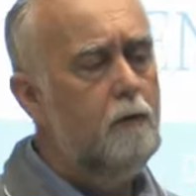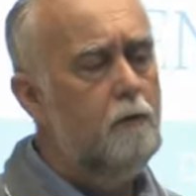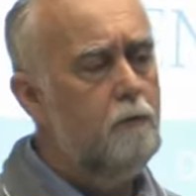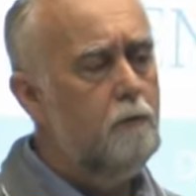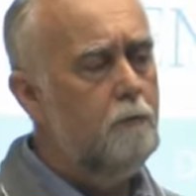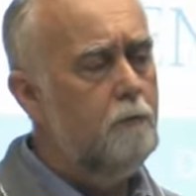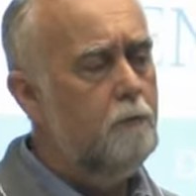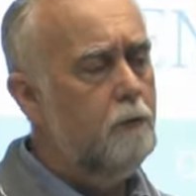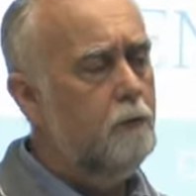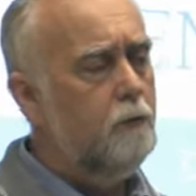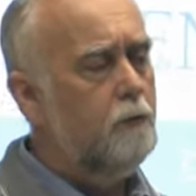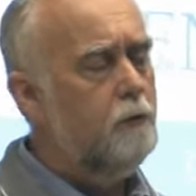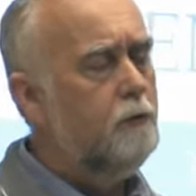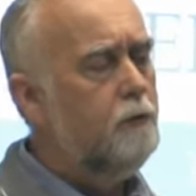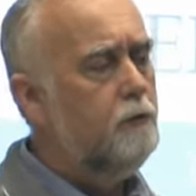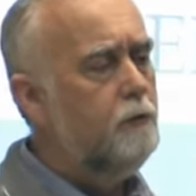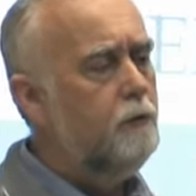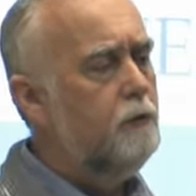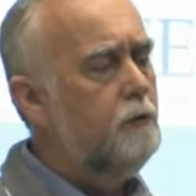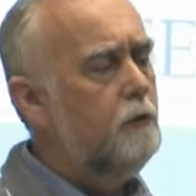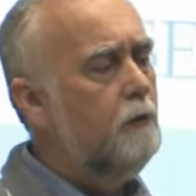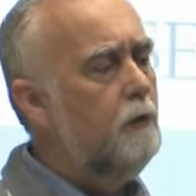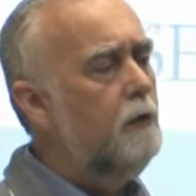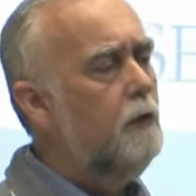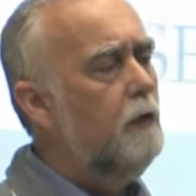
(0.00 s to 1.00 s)
into emerge,
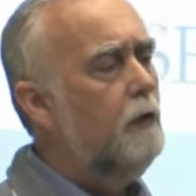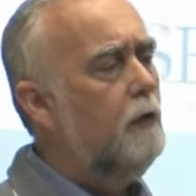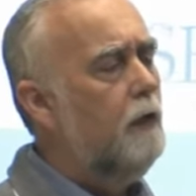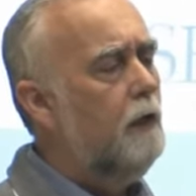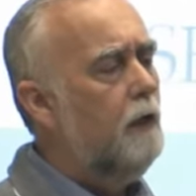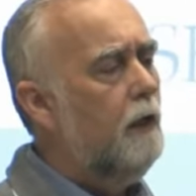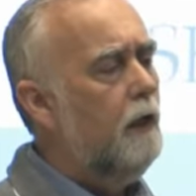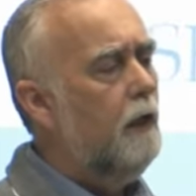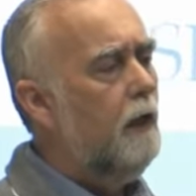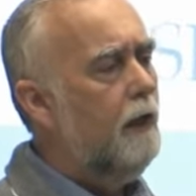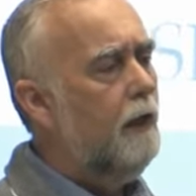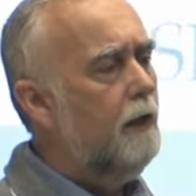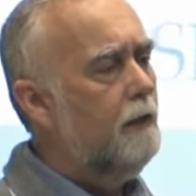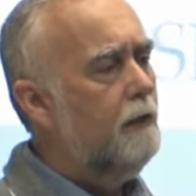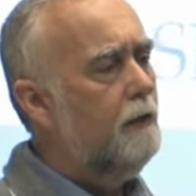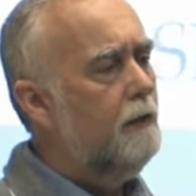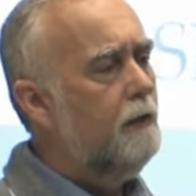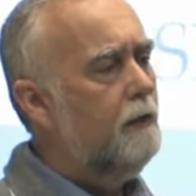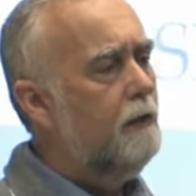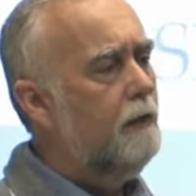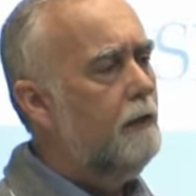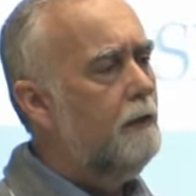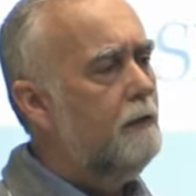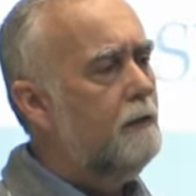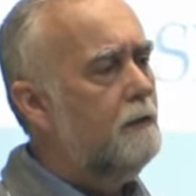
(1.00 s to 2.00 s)
and
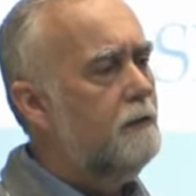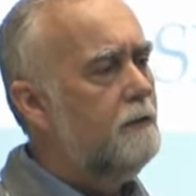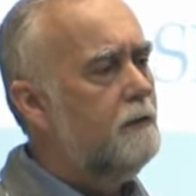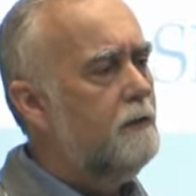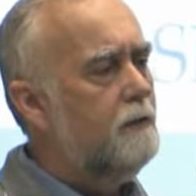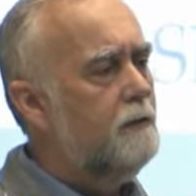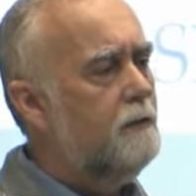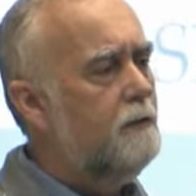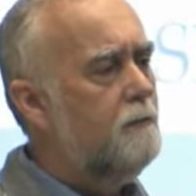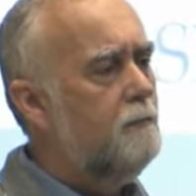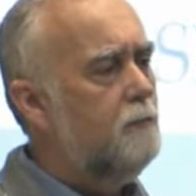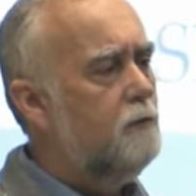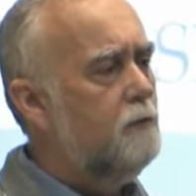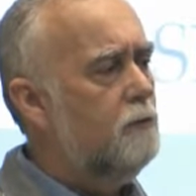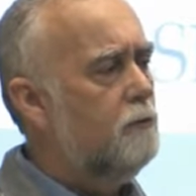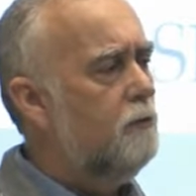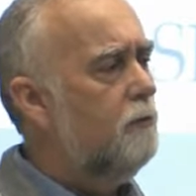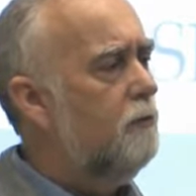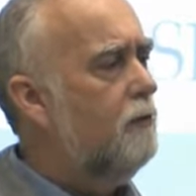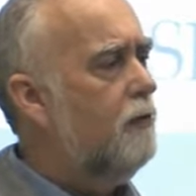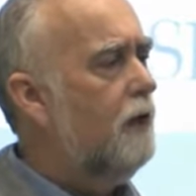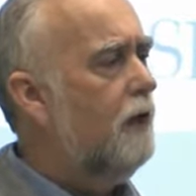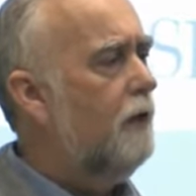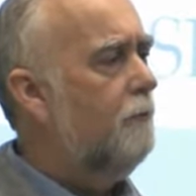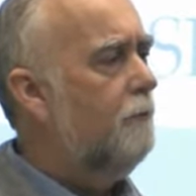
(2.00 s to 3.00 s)
the system is
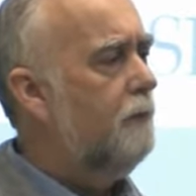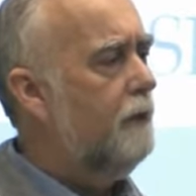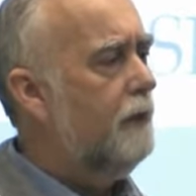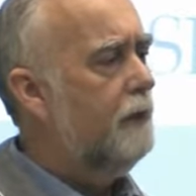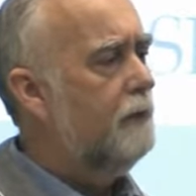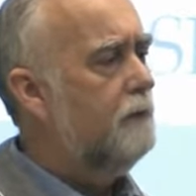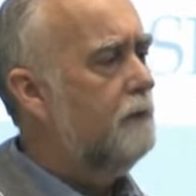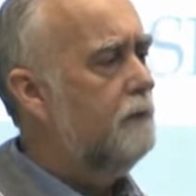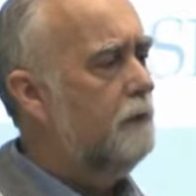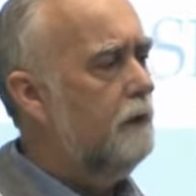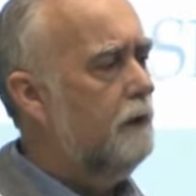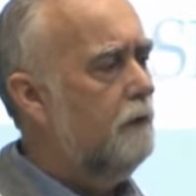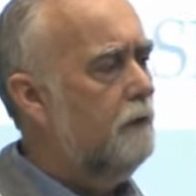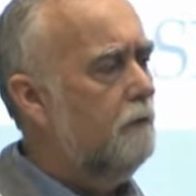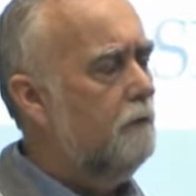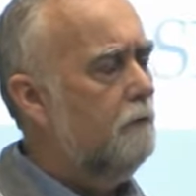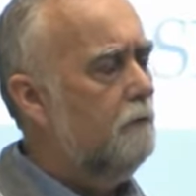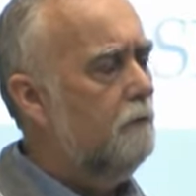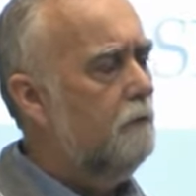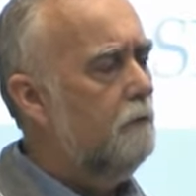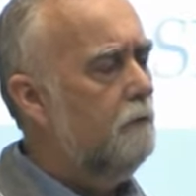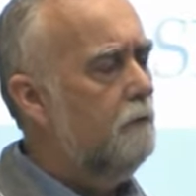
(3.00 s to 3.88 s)
so complex now,